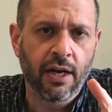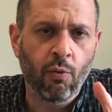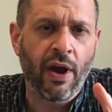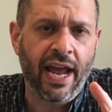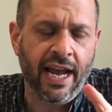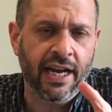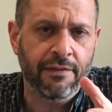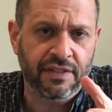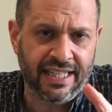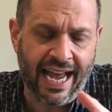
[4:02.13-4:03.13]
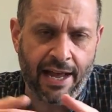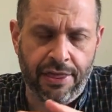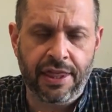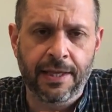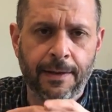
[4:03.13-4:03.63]
way of
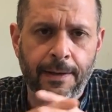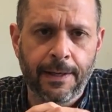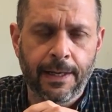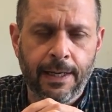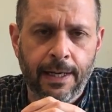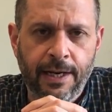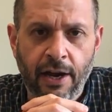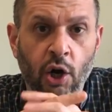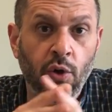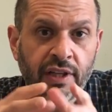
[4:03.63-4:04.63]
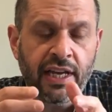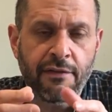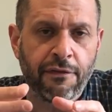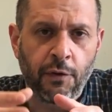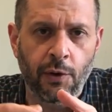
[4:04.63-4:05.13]
death, not only
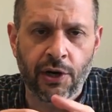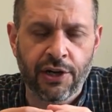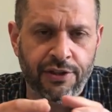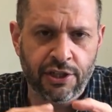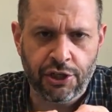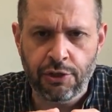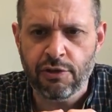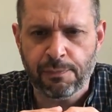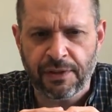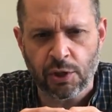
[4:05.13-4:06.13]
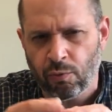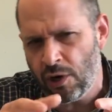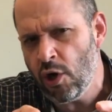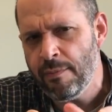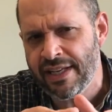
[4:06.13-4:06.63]
for the Jews, but the
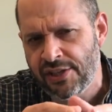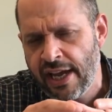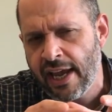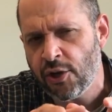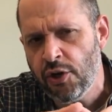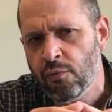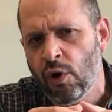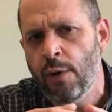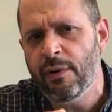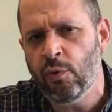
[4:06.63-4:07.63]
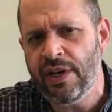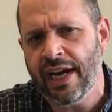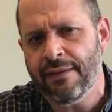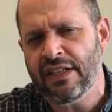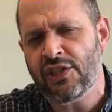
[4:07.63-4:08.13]
Romans. A good Roman would
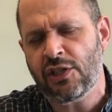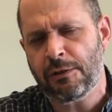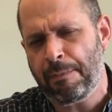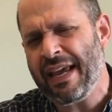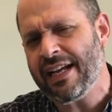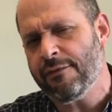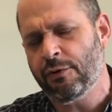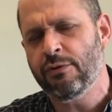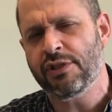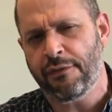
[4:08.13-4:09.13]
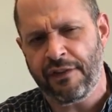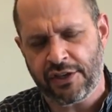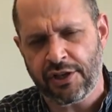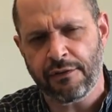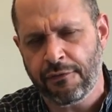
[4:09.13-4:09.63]
not even speak of
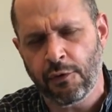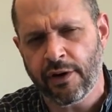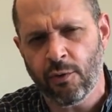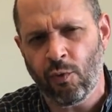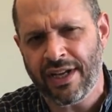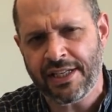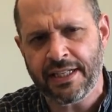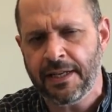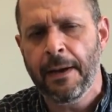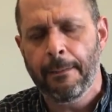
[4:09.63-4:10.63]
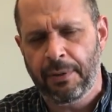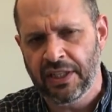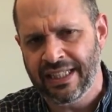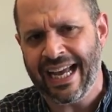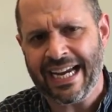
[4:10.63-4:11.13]
crucifixion, for it wasn't
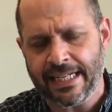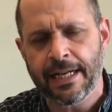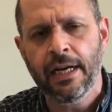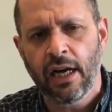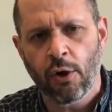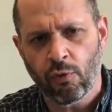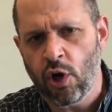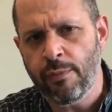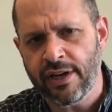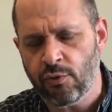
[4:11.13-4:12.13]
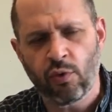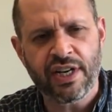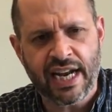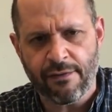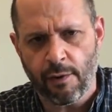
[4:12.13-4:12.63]
polite. A Roman
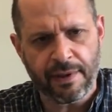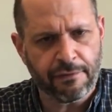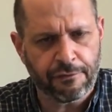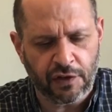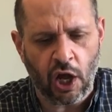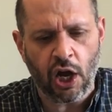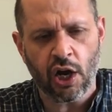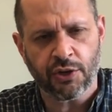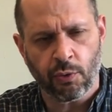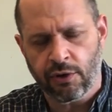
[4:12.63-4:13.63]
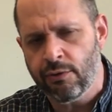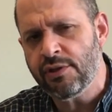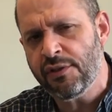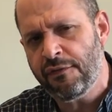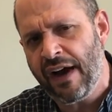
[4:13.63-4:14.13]
would never be flogged or
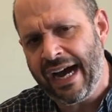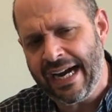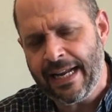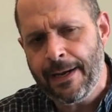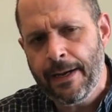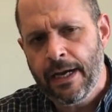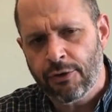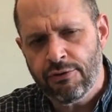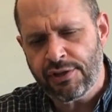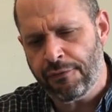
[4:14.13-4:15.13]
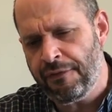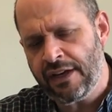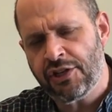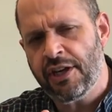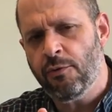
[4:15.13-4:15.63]
crucified.
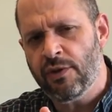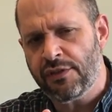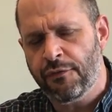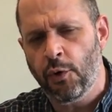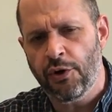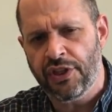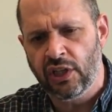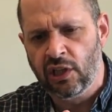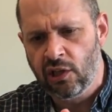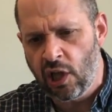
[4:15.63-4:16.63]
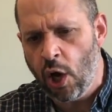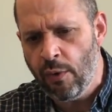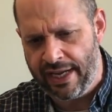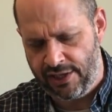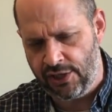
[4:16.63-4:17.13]
Crucifixion was for the
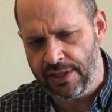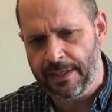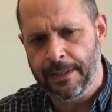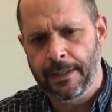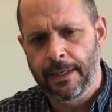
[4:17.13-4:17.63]
lowest,